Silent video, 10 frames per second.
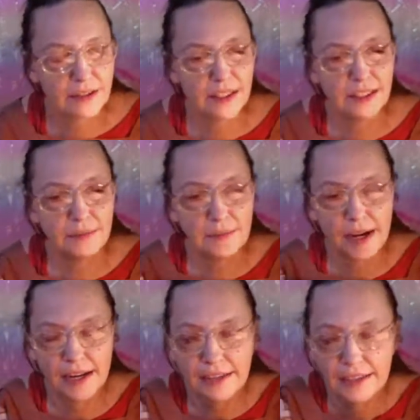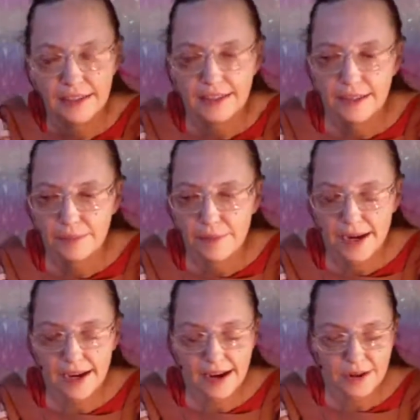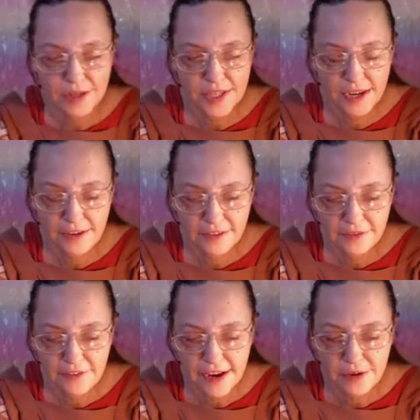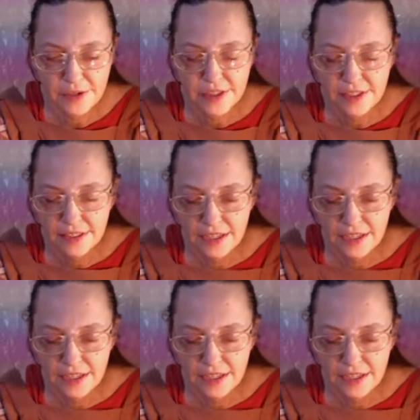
in my house, I found